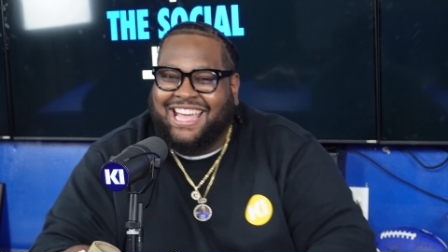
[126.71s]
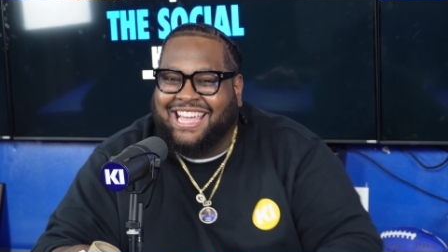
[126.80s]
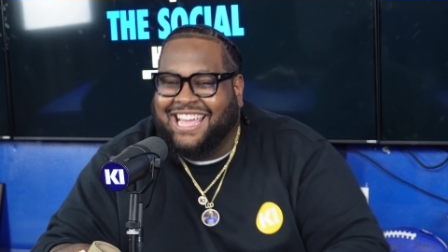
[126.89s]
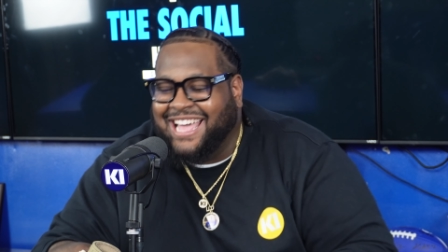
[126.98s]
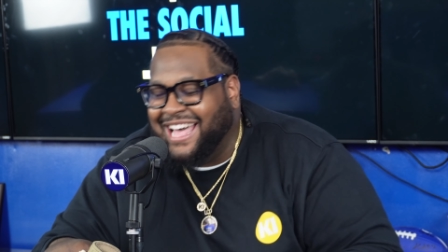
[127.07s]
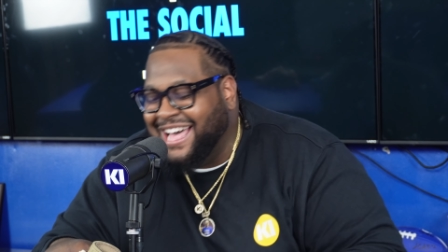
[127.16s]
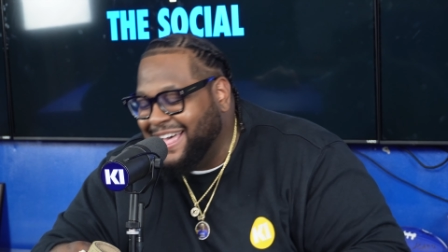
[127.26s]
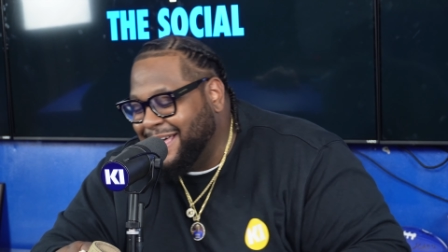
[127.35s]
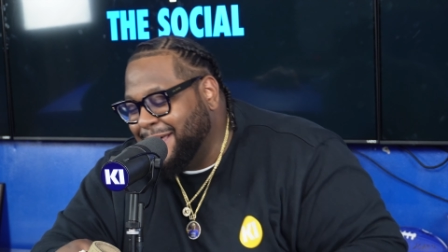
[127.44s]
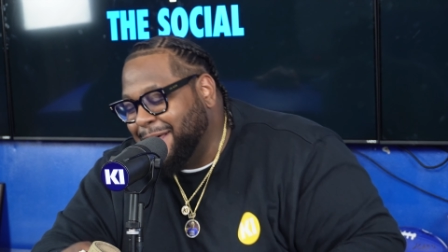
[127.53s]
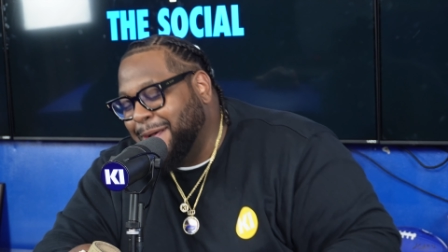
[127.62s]
Yeah.
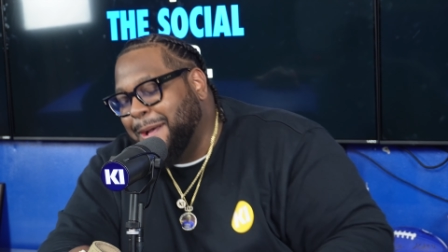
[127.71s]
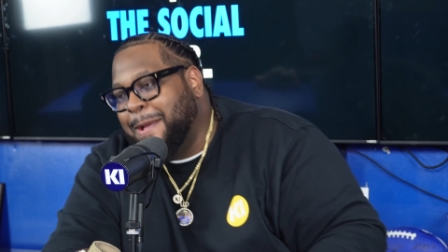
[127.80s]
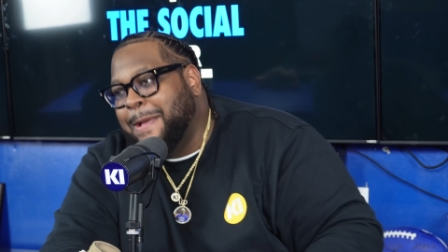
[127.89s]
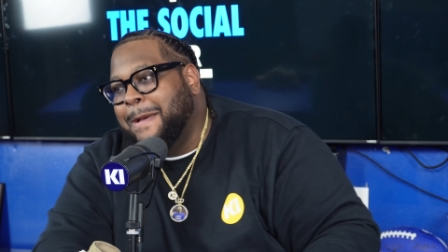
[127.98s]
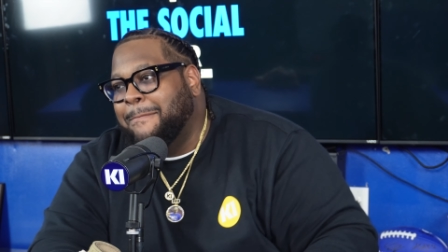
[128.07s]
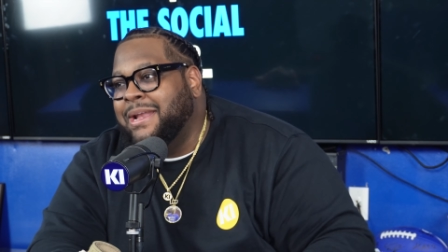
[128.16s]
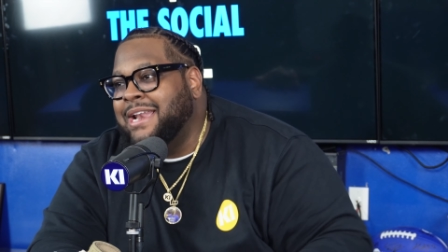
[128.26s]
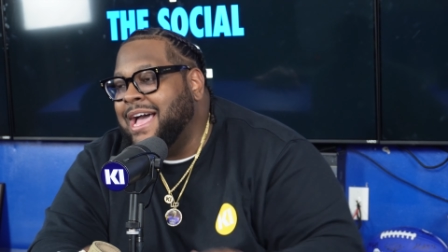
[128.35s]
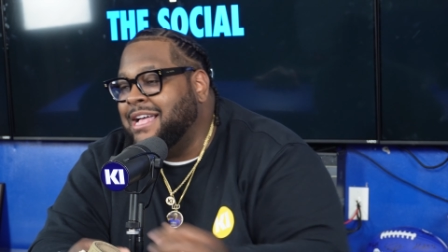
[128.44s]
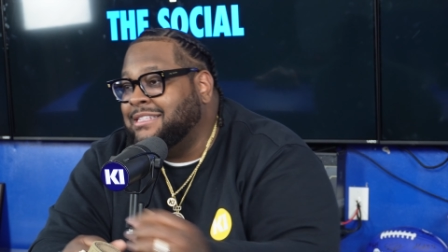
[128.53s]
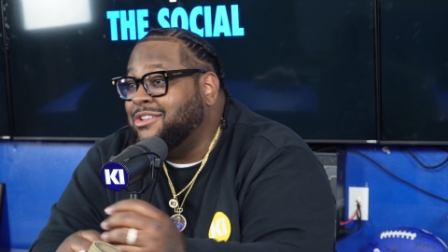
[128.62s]
Uh, but
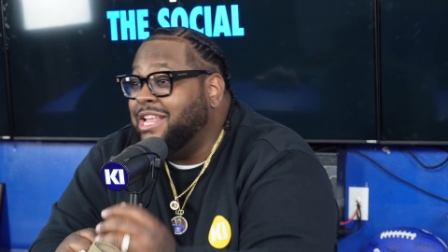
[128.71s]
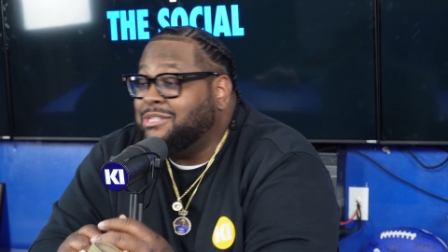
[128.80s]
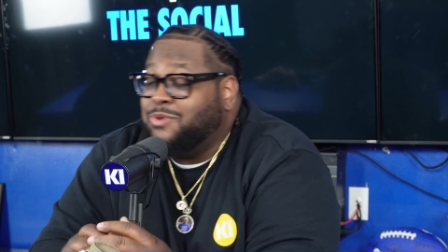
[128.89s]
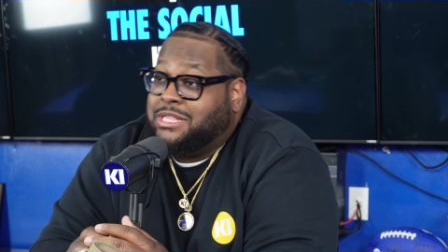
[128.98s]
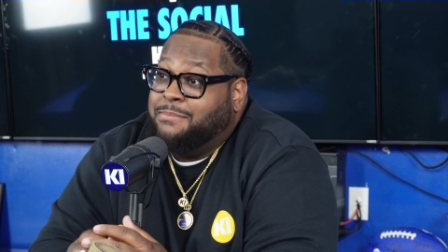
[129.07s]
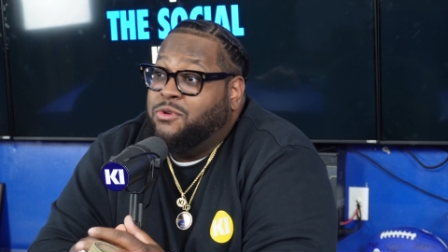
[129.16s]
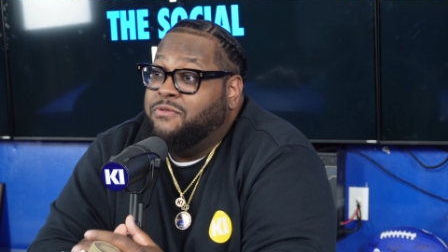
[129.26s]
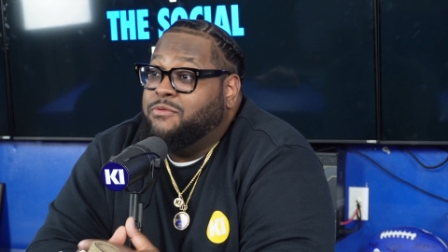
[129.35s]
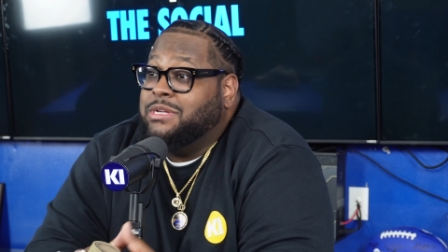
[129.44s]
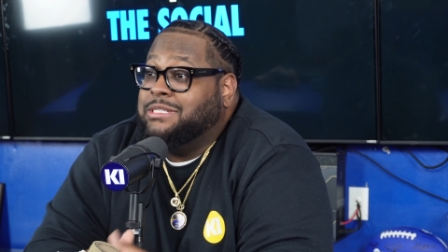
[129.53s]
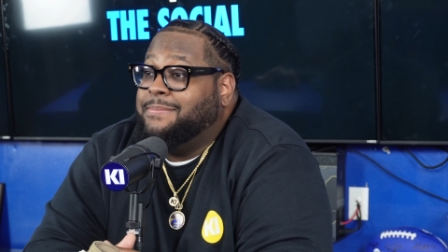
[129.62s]
nah, so that's what the
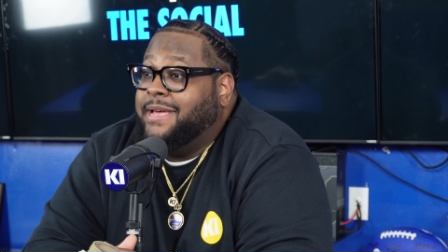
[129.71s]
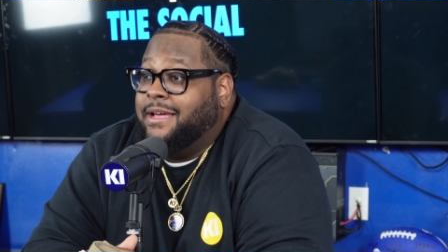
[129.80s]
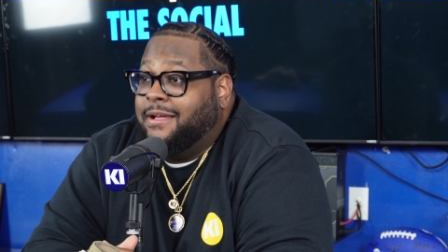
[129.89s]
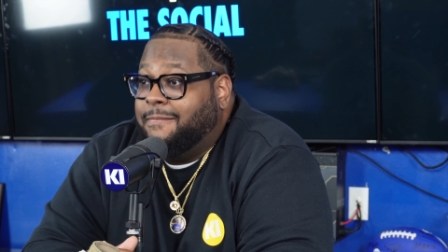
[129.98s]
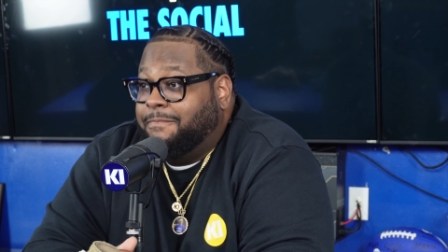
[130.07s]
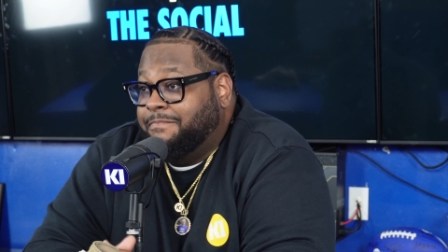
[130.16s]
movie was about.